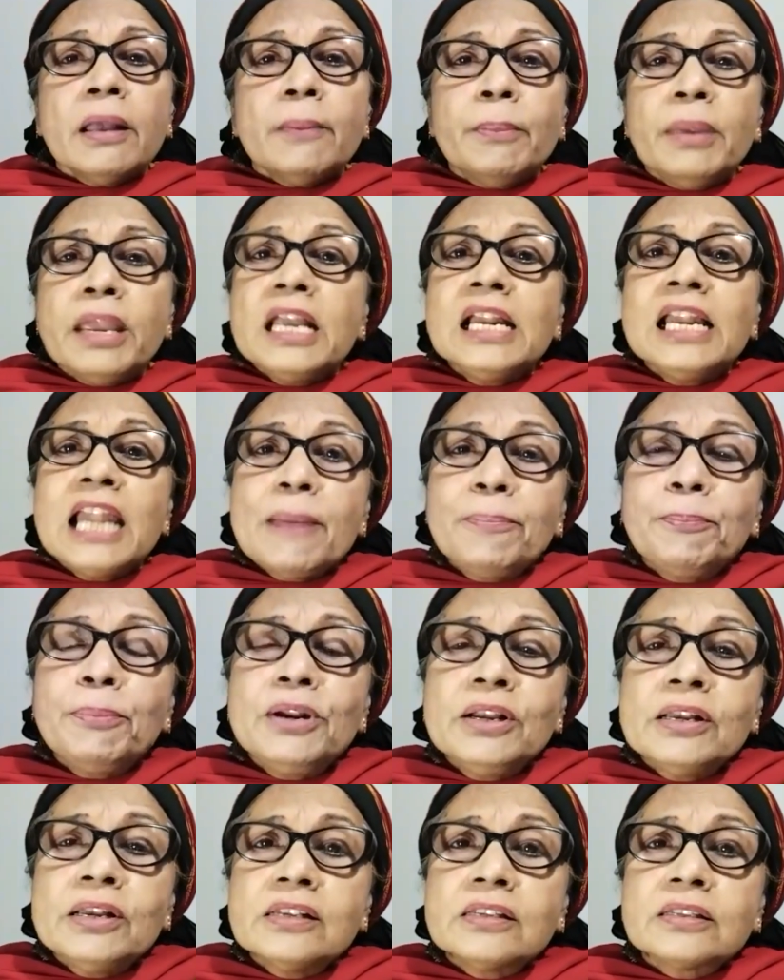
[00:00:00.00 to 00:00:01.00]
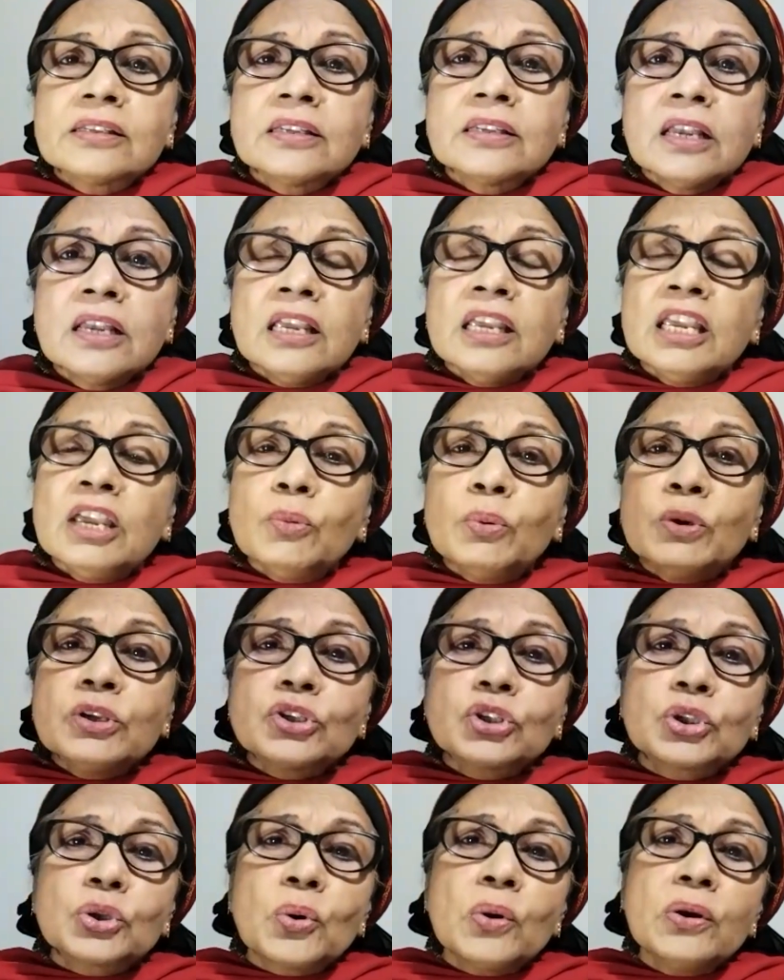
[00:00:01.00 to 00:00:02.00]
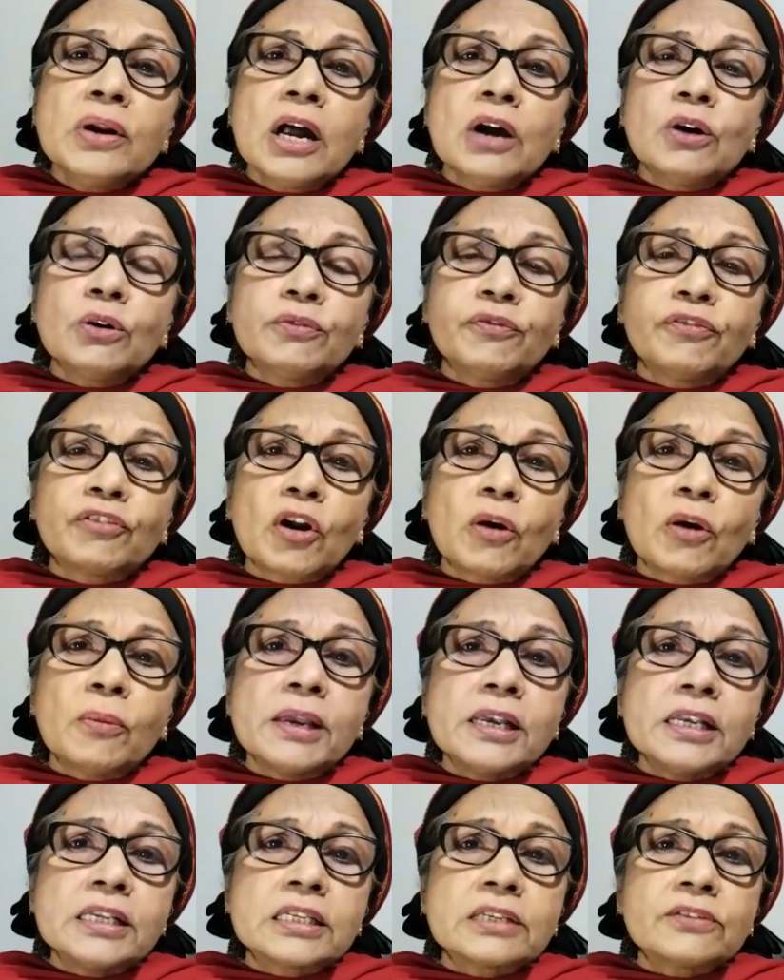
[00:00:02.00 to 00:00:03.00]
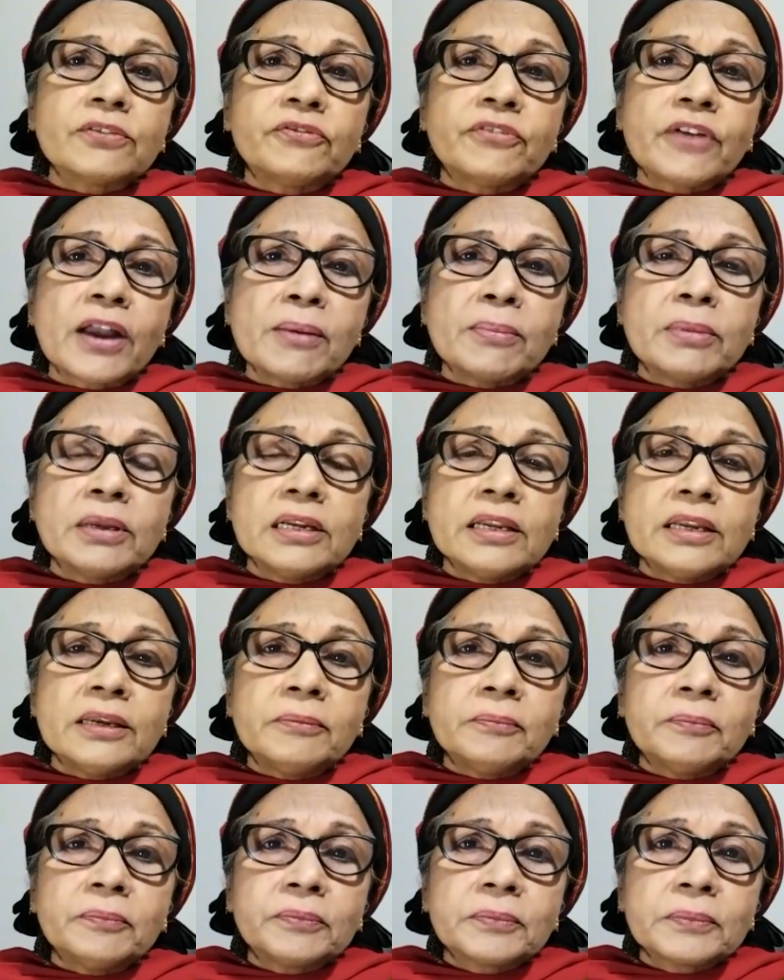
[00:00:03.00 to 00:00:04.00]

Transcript: Being leprous, he was thrown out from his family.